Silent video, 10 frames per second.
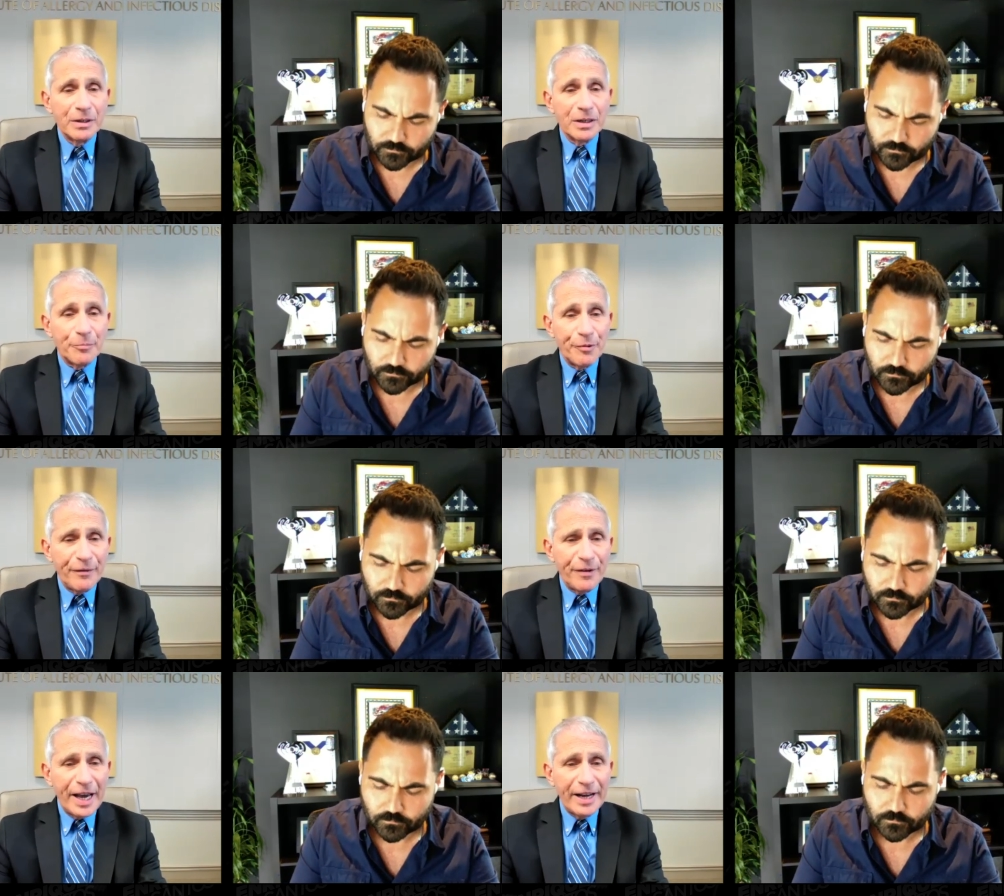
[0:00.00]

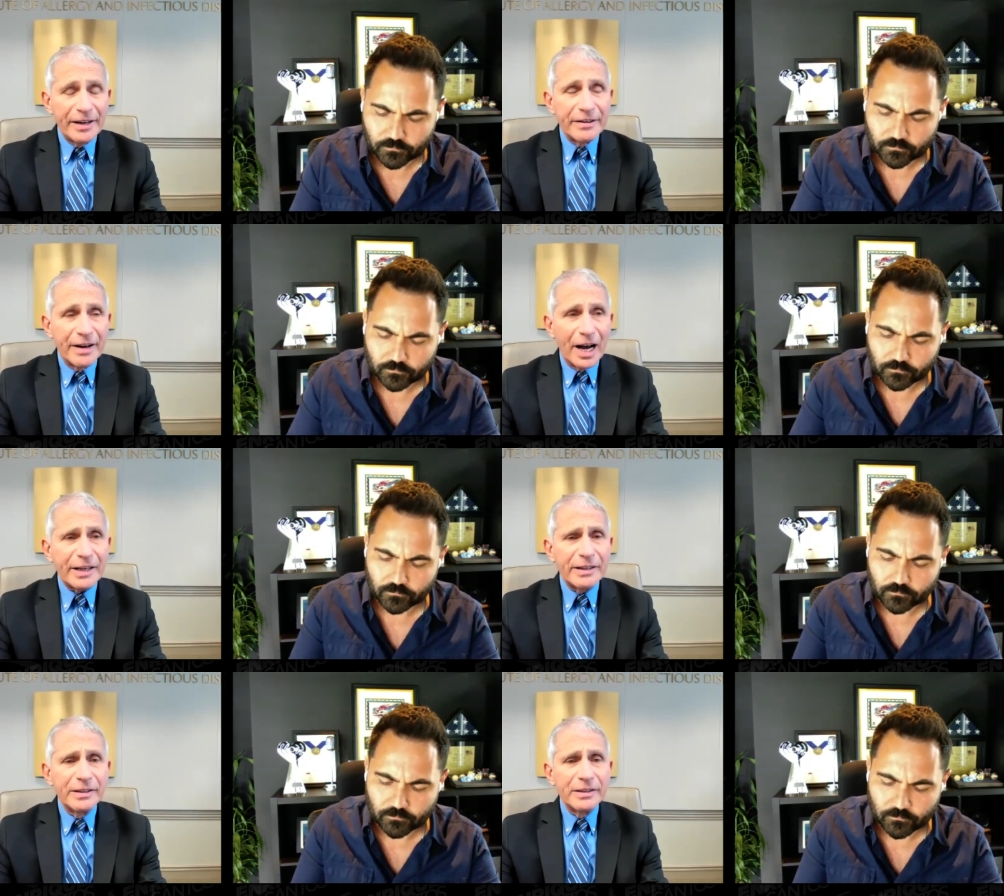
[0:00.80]
Speaker 1: Abbreviated
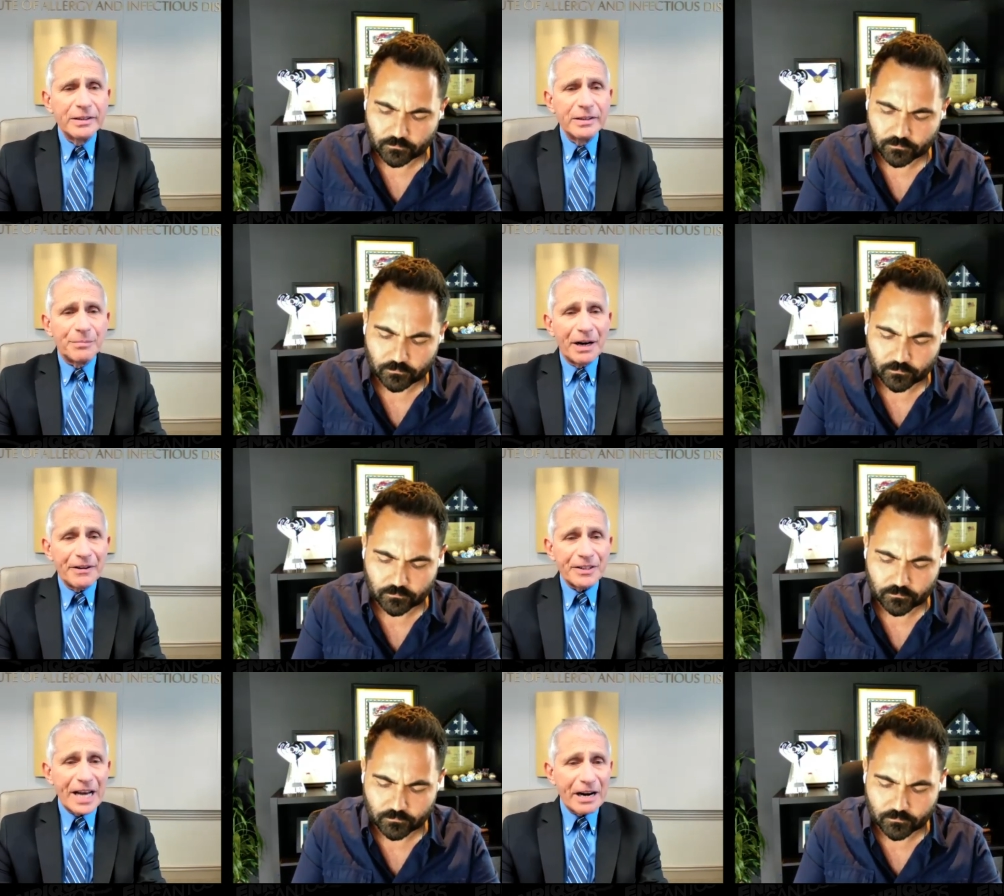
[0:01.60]
not by
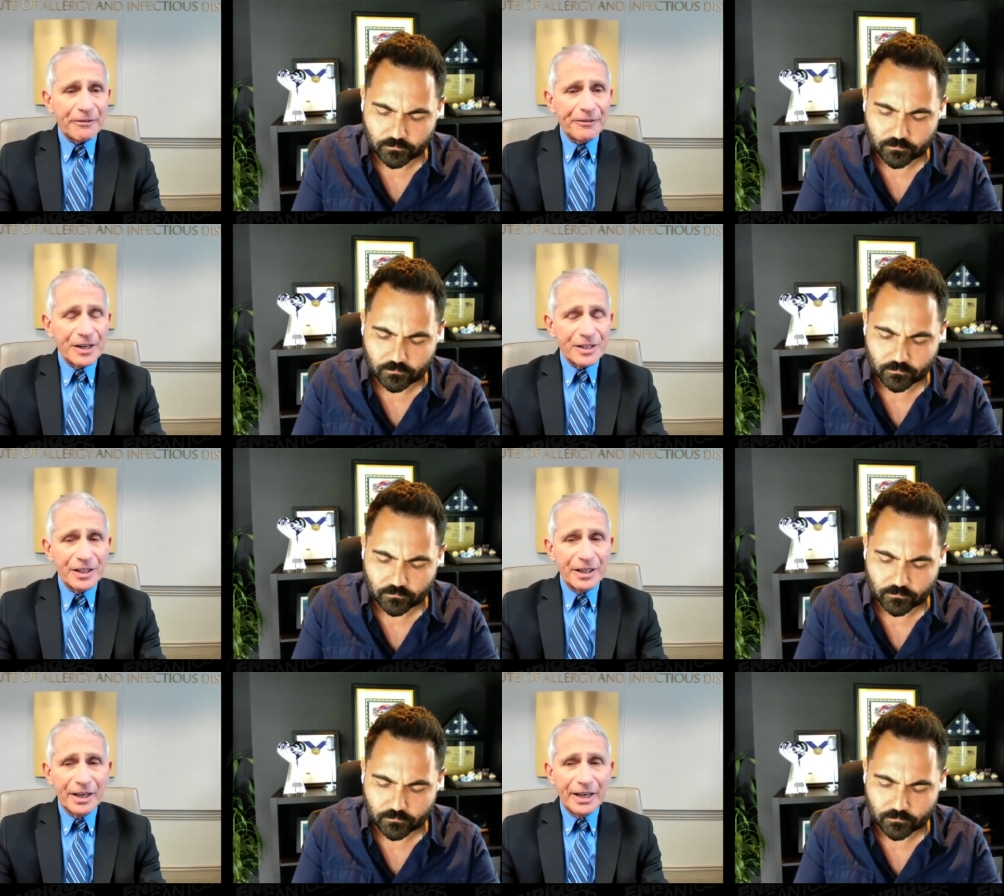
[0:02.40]

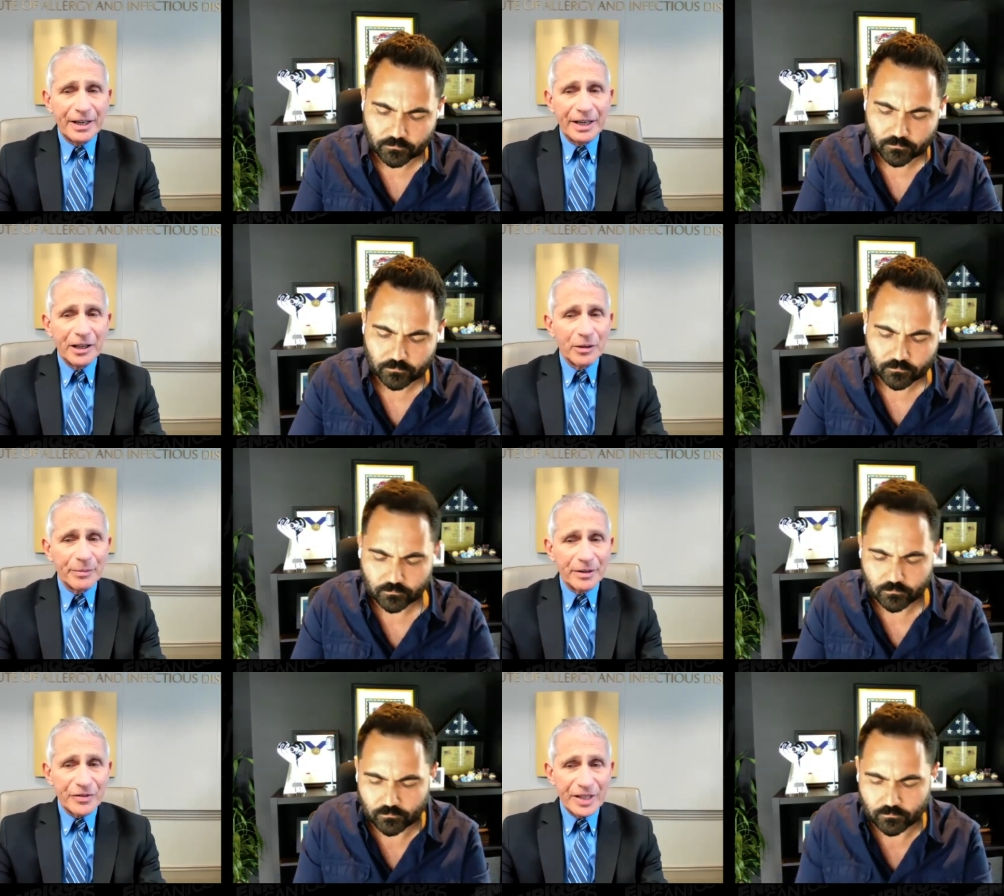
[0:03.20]
sacrificing any
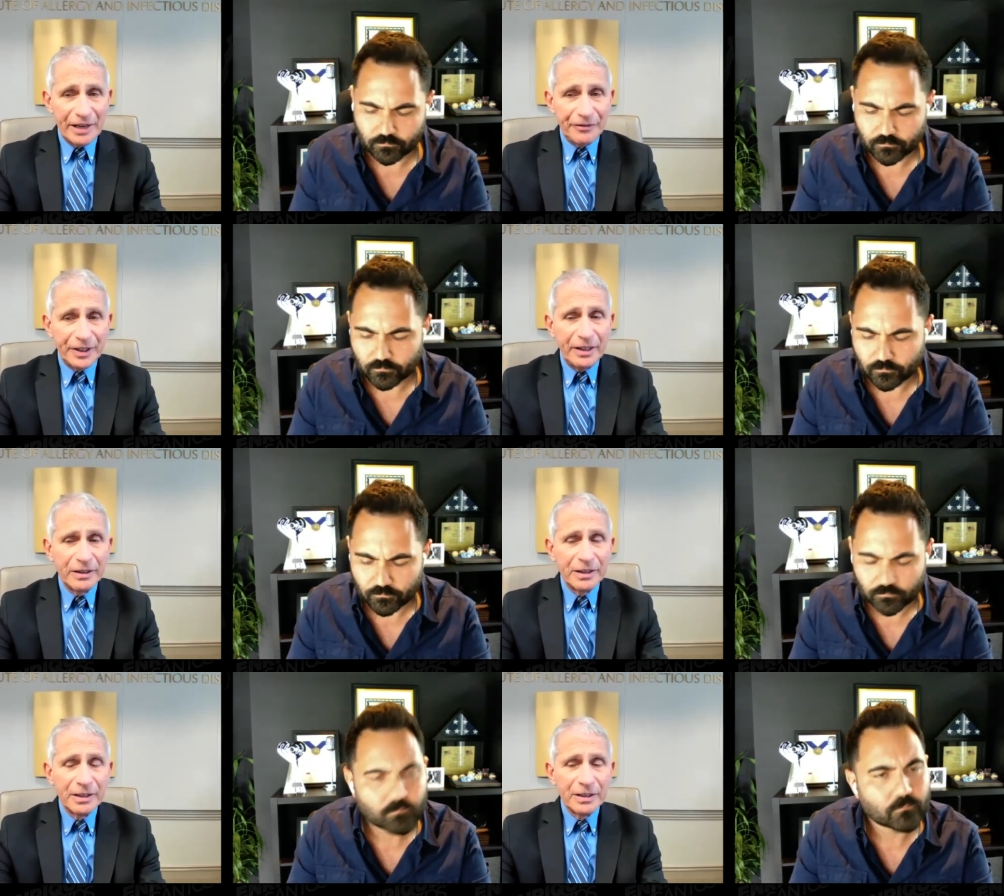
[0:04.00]
element of safety,
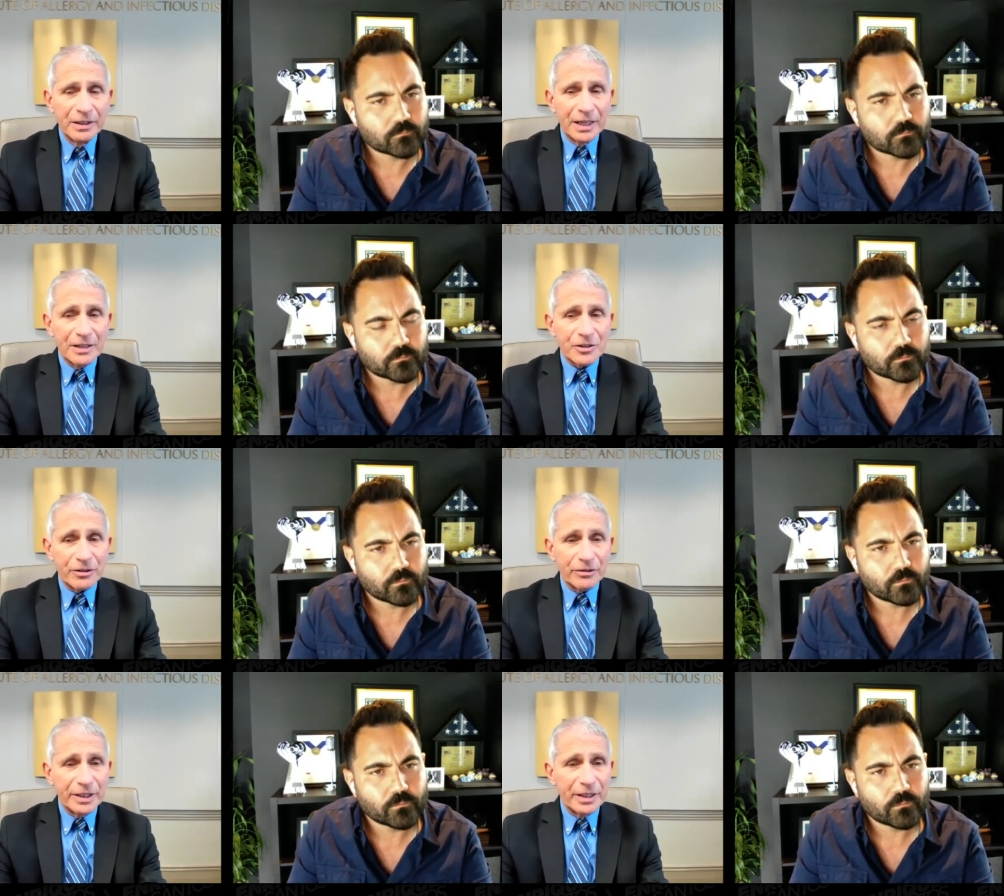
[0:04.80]
and
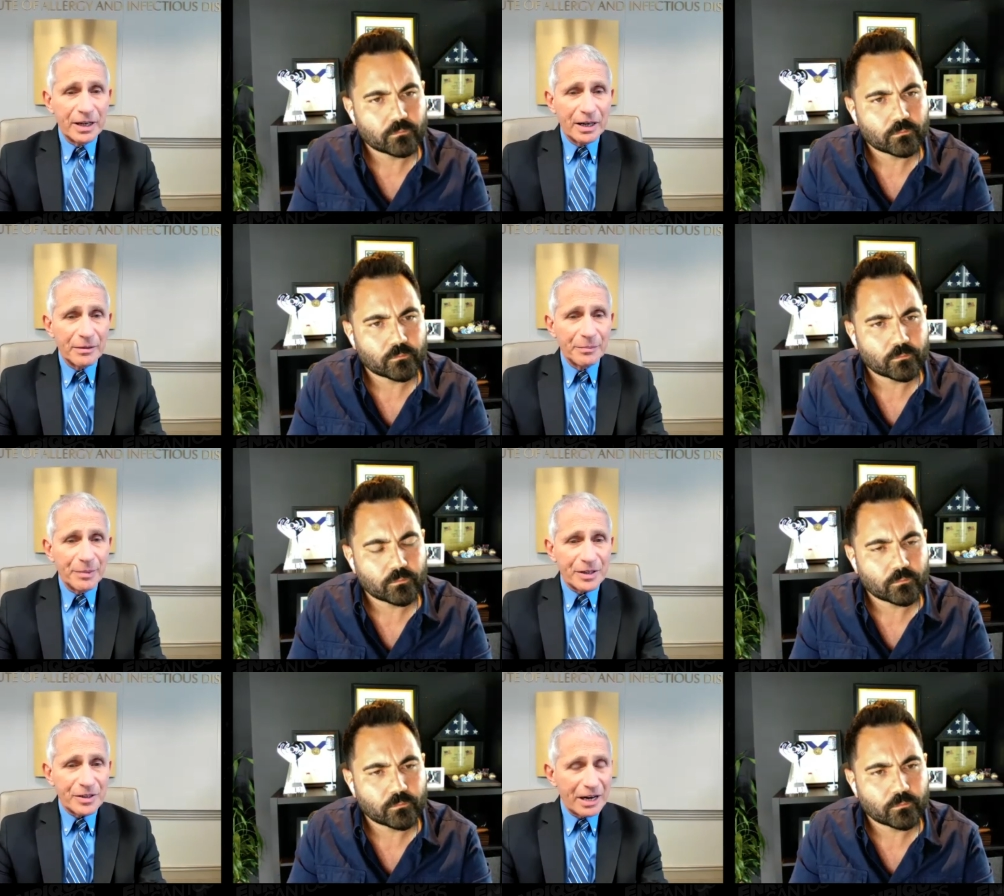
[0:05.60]
certainly not
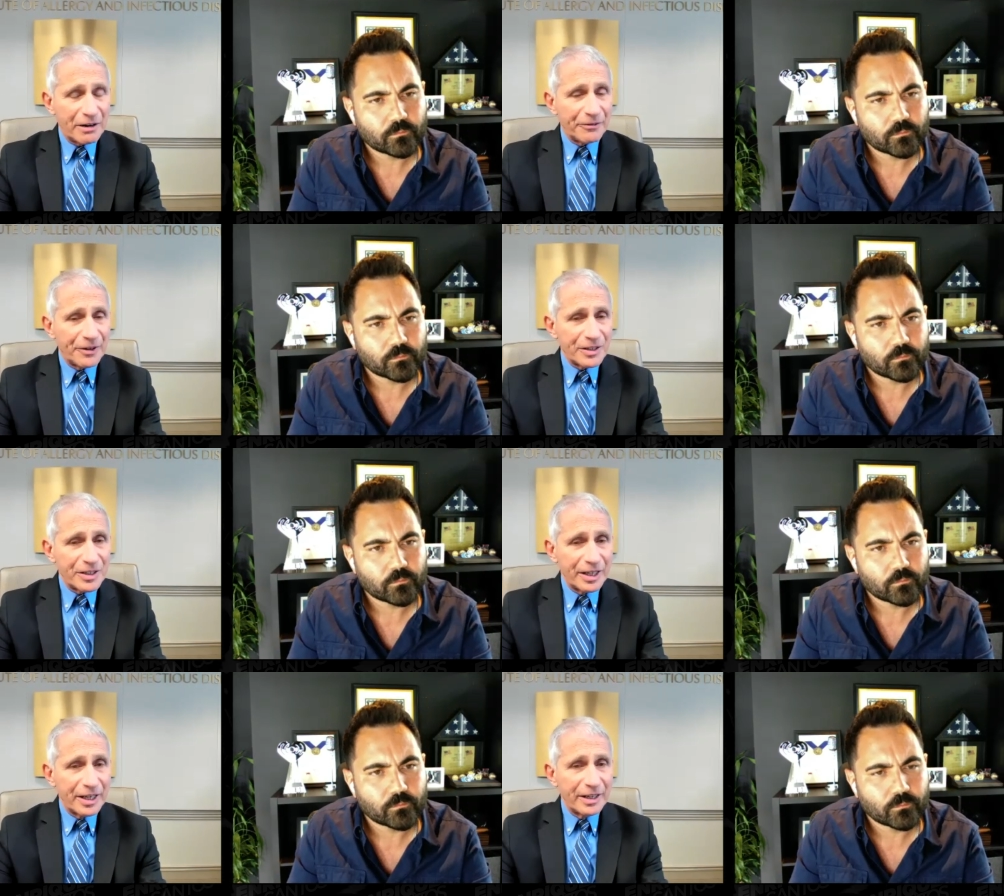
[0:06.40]
by
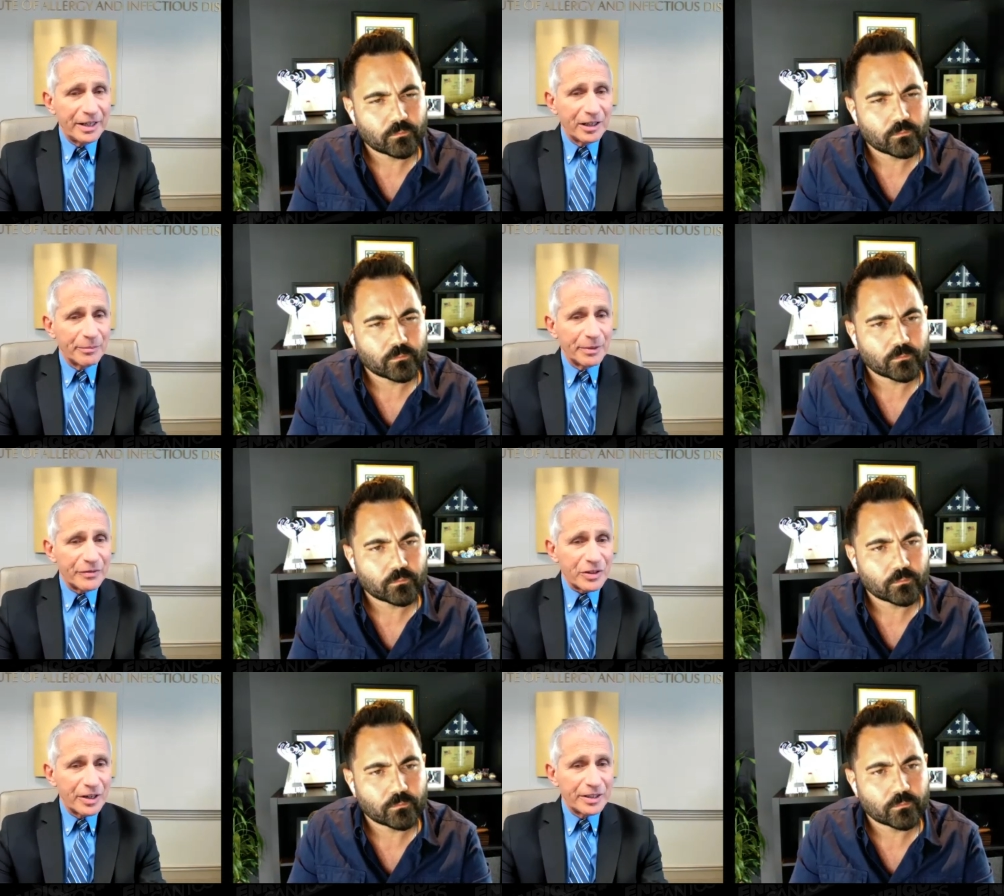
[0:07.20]
sacrificing any element of
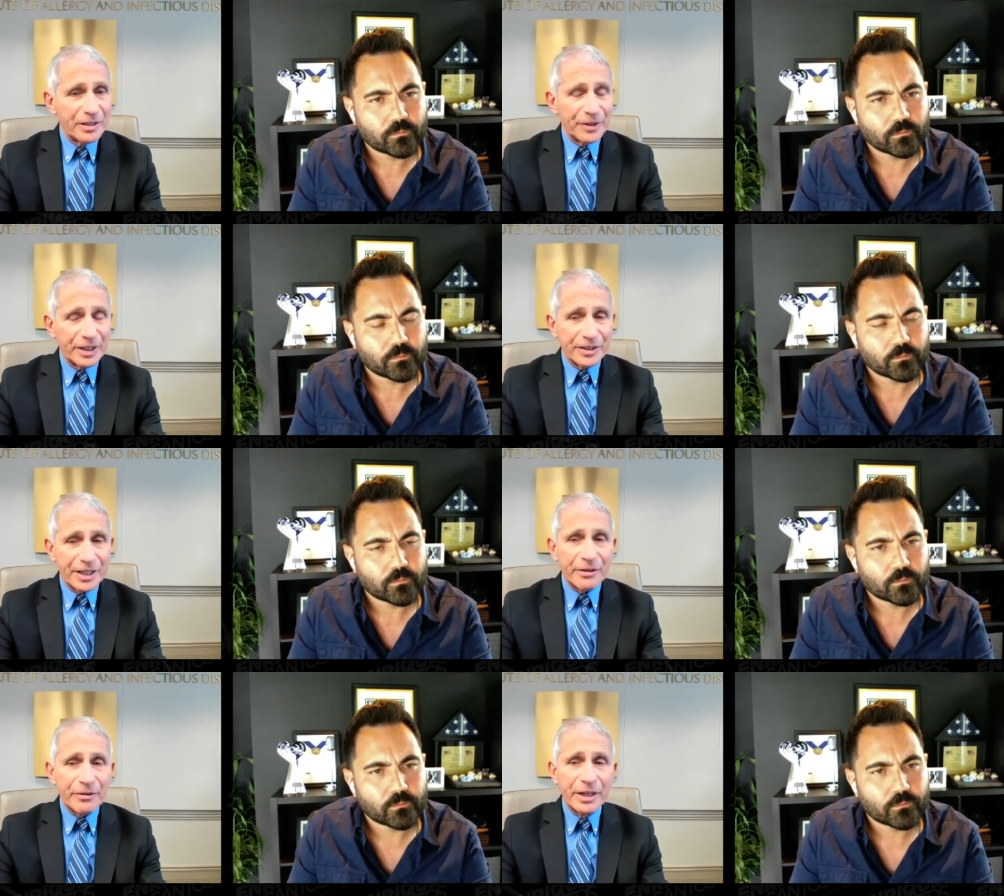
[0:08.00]
scientific
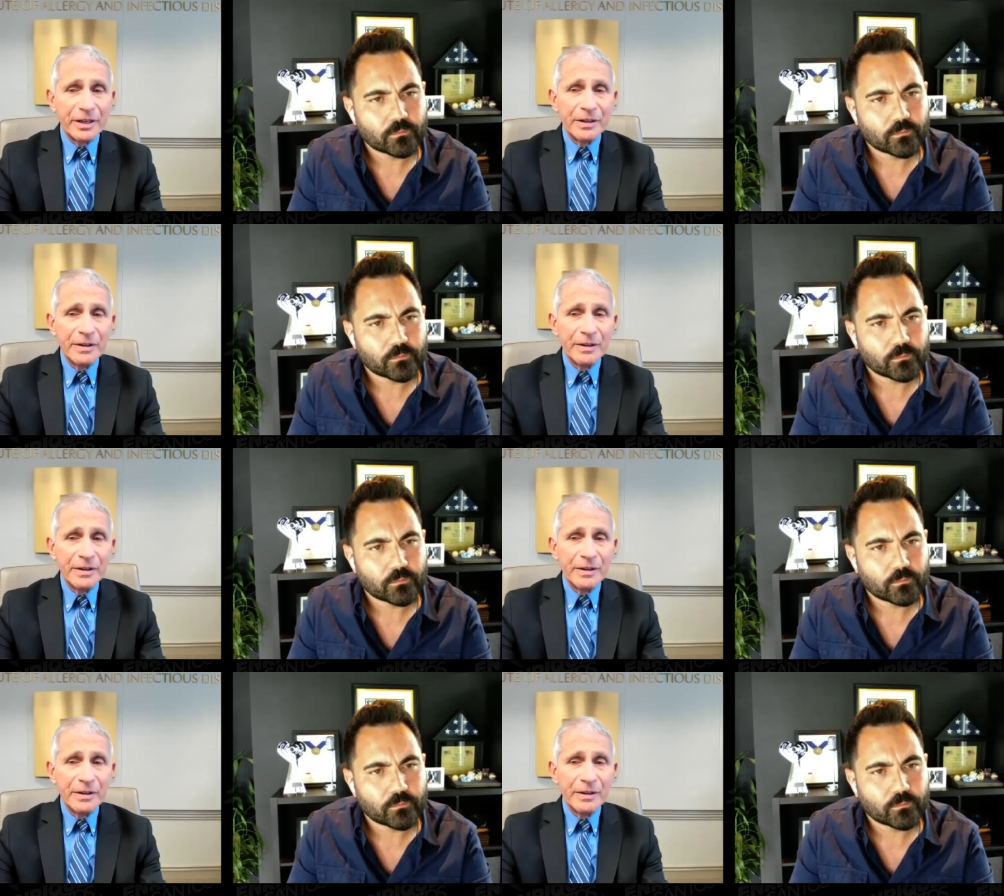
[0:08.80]
integrity.